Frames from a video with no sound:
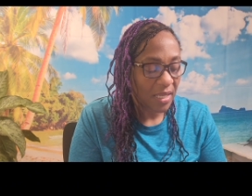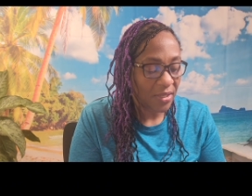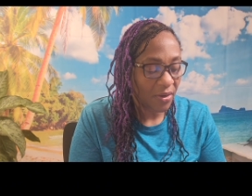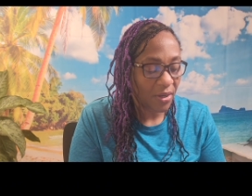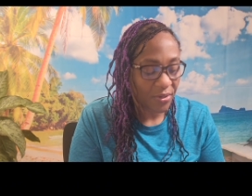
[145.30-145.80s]

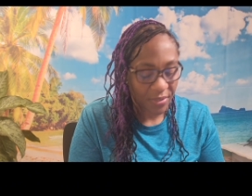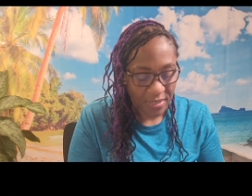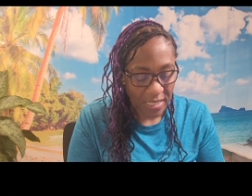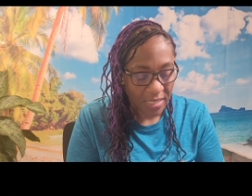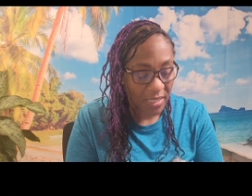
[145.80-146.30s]
and they're
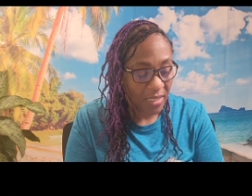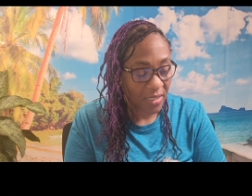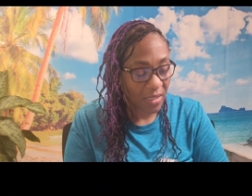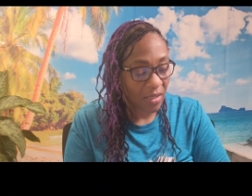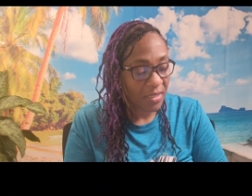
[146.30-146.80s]

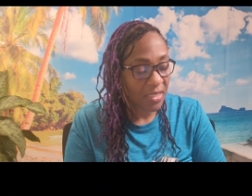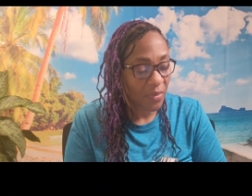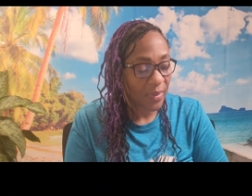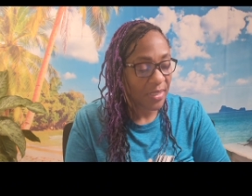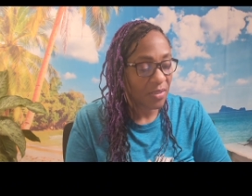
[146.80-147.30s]
understanding the
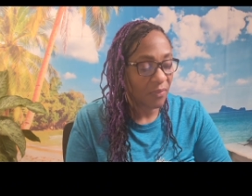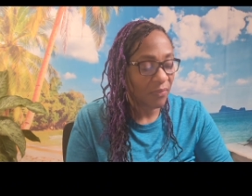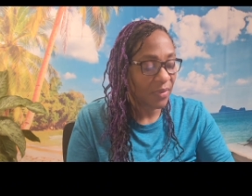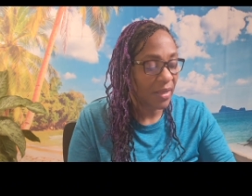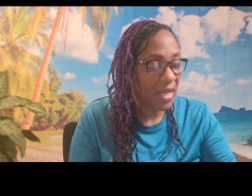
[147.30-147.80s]
consequence of
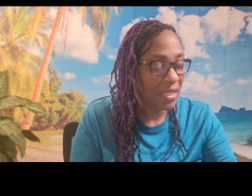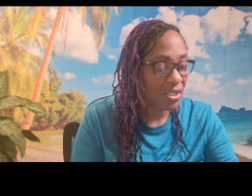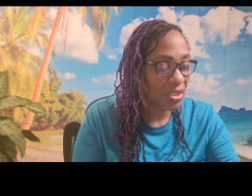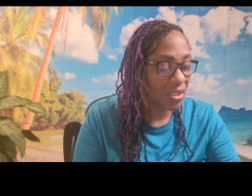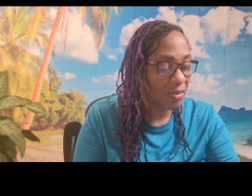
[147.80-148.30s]
their
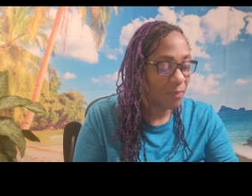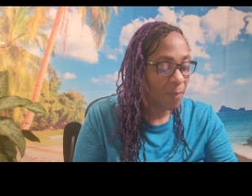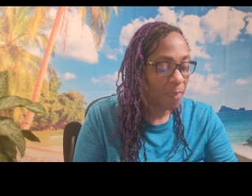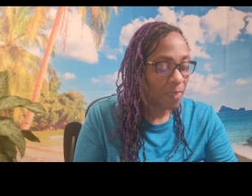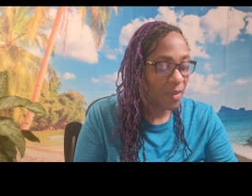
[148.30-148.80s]
action,
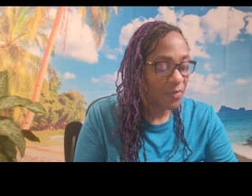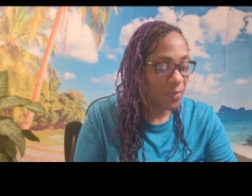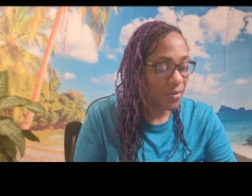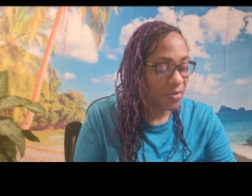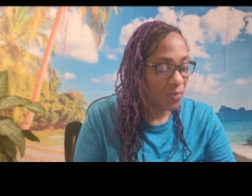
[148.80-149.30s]
this
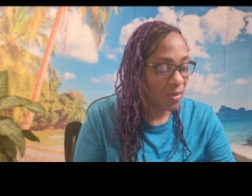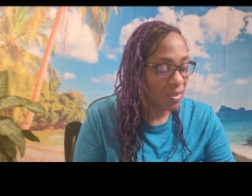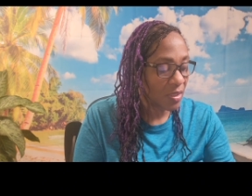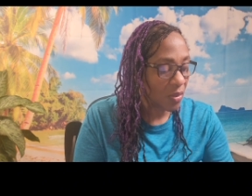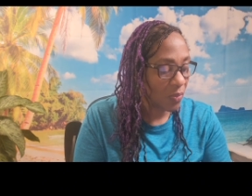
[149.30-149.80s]
person
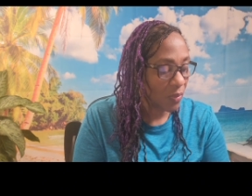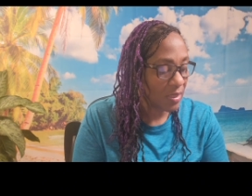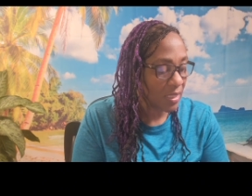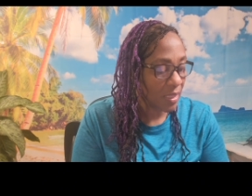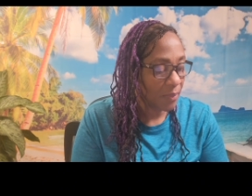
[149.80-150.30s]
was not
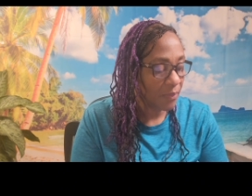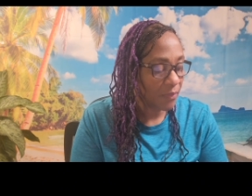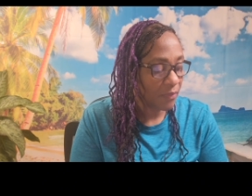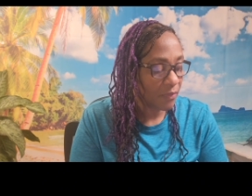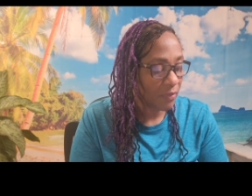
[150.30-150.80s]
was
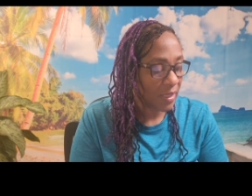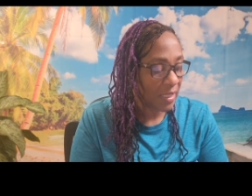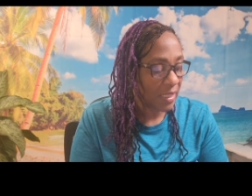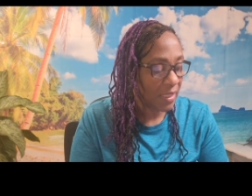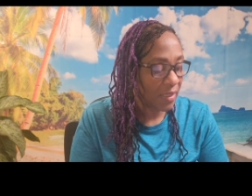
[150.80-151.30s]
um
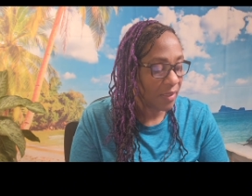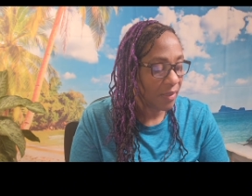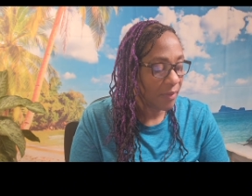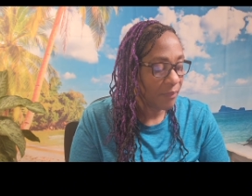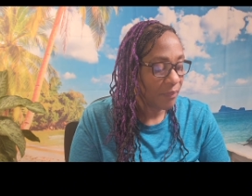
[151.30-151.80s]

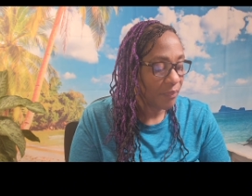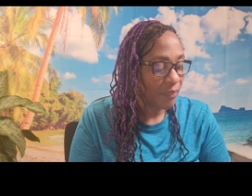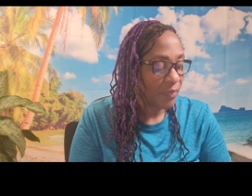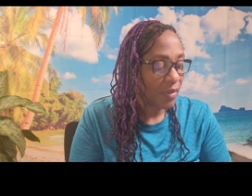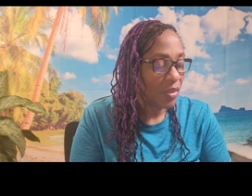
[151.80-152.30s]
really
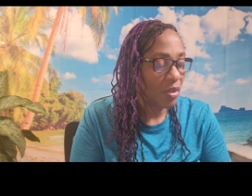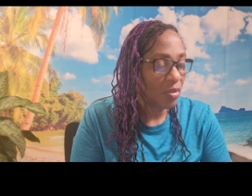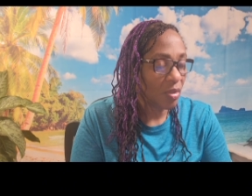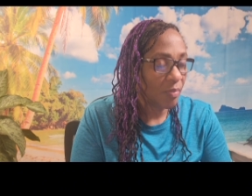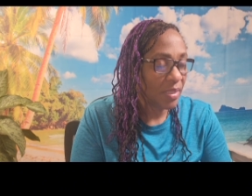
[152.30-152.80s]

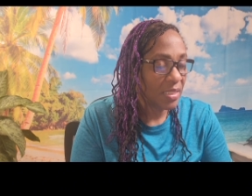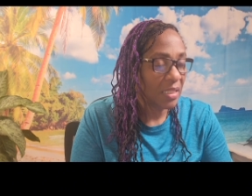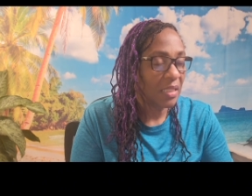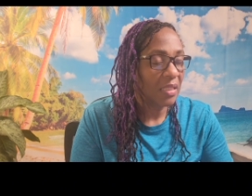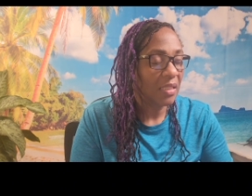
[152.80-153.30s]

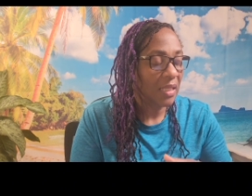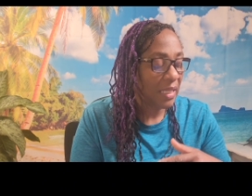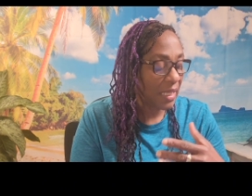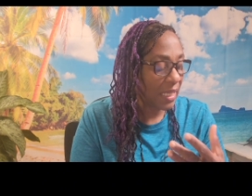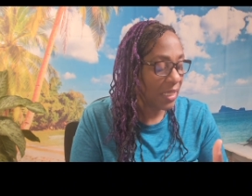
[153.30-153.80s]
non-committal
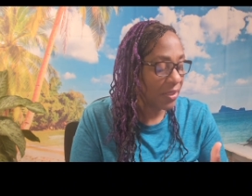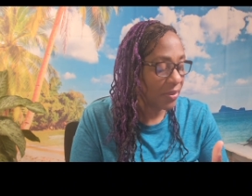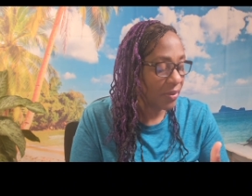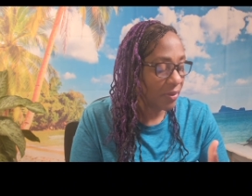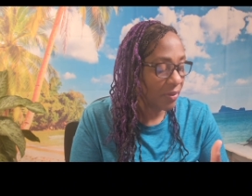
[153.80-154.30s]

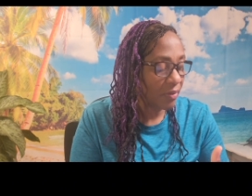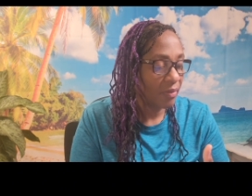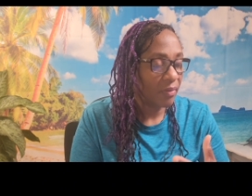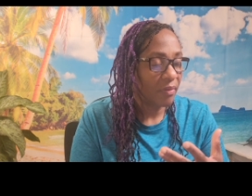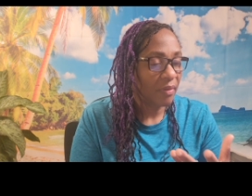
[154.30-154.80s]
and
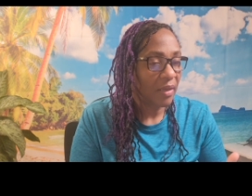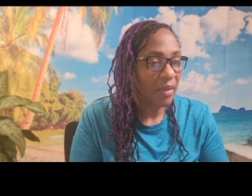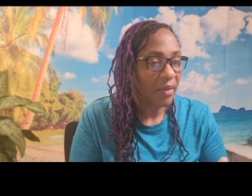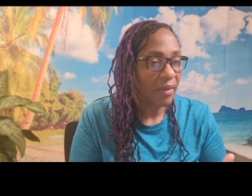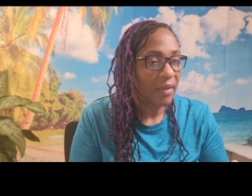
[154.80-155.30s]

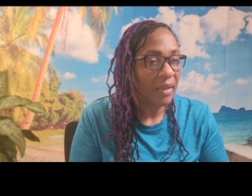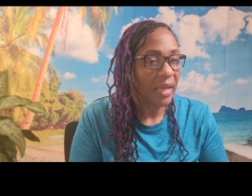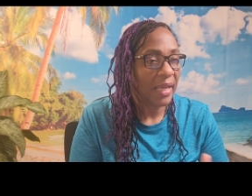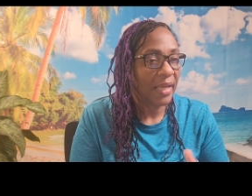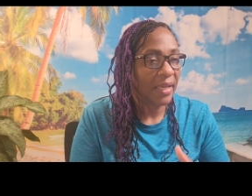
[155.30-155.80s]

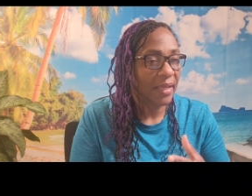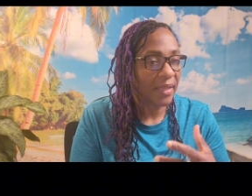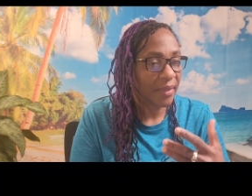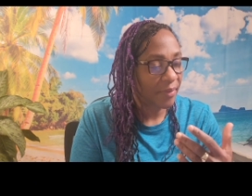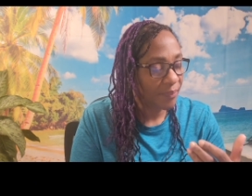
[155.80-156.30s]

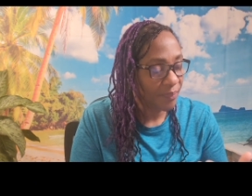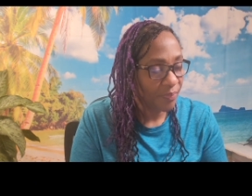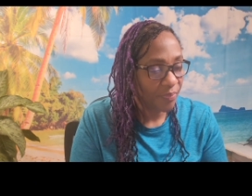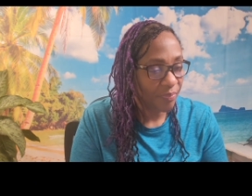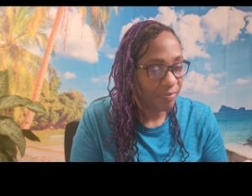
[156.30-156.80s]
high
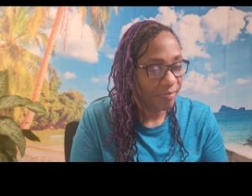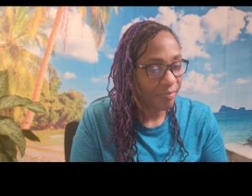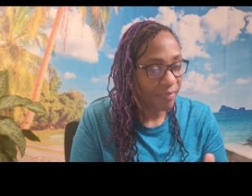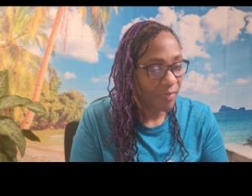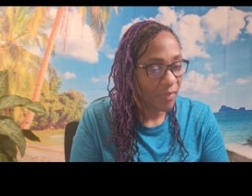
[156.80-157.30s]

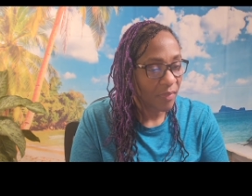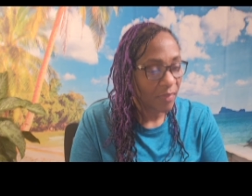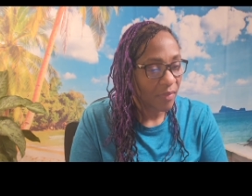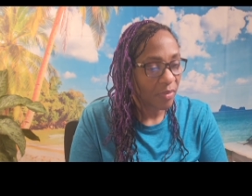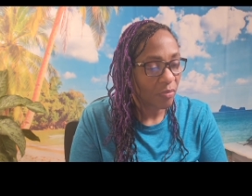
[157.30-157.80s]

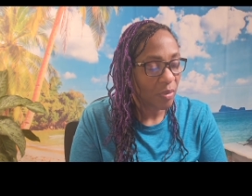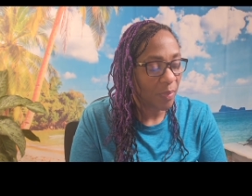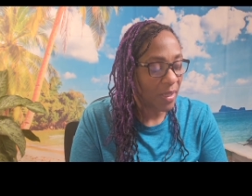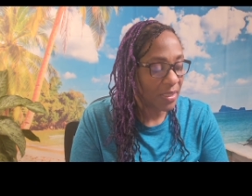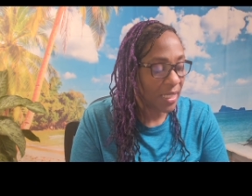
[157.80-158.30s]
three
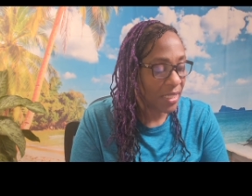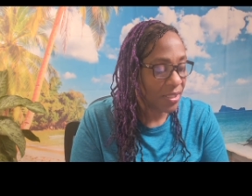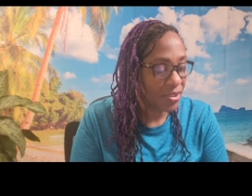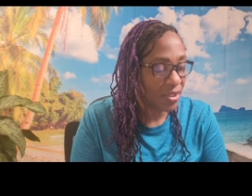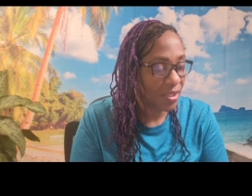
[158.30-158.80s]
party
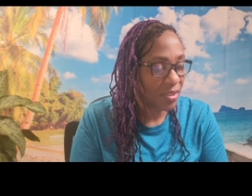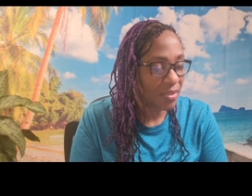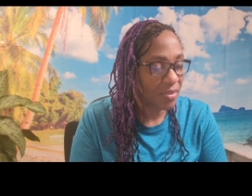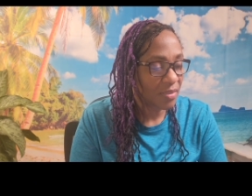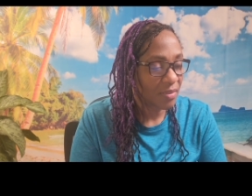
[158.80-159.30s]

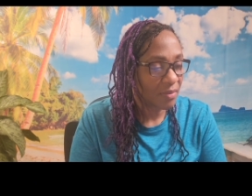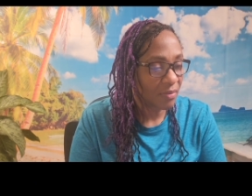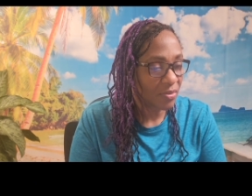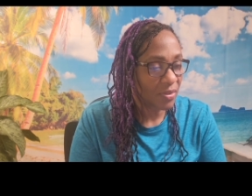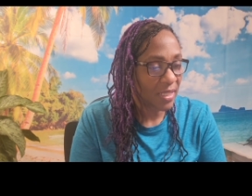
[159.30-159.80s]
energies
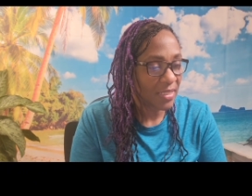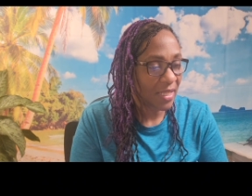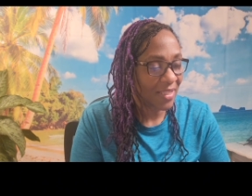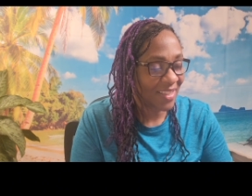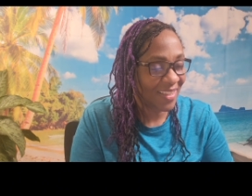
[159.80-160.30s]
or should i
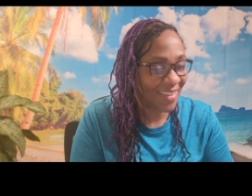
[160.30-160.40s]
say